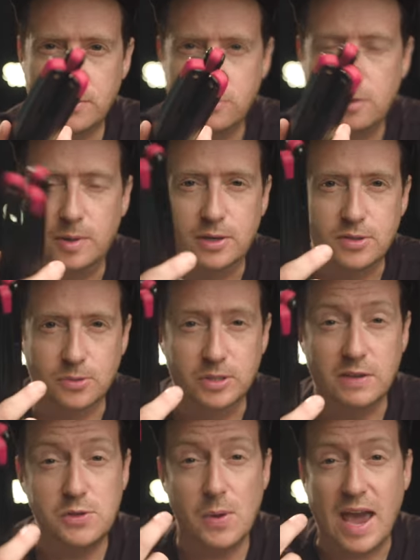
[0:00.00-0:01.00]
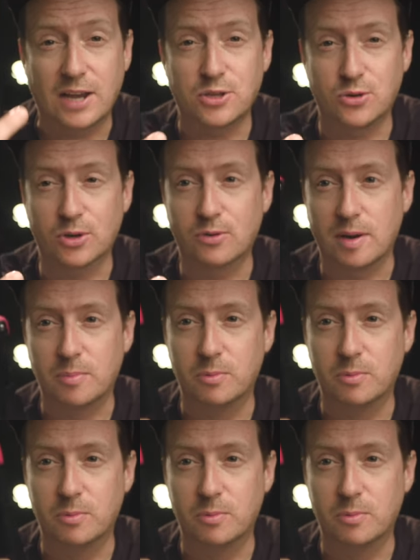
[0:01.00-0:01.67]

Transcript: of rubber, so it gives you extra grip,